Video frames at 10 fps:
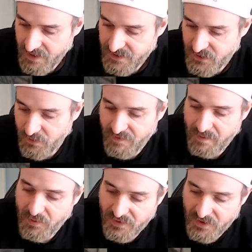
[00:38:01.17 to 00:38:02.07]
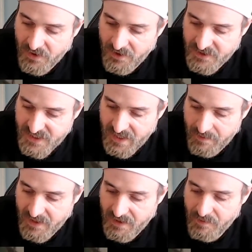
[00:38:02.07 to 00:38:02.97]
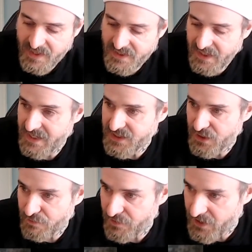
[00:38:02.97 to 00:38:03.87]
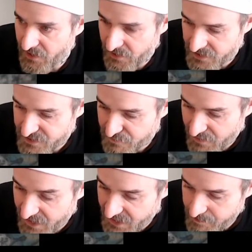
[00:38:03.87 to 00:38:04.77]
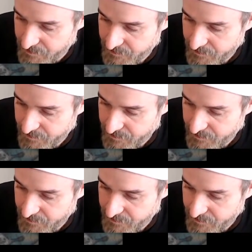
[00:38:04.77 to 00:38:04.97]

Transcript: So if they put the artist's name, then it makes it easier for the artist to find it.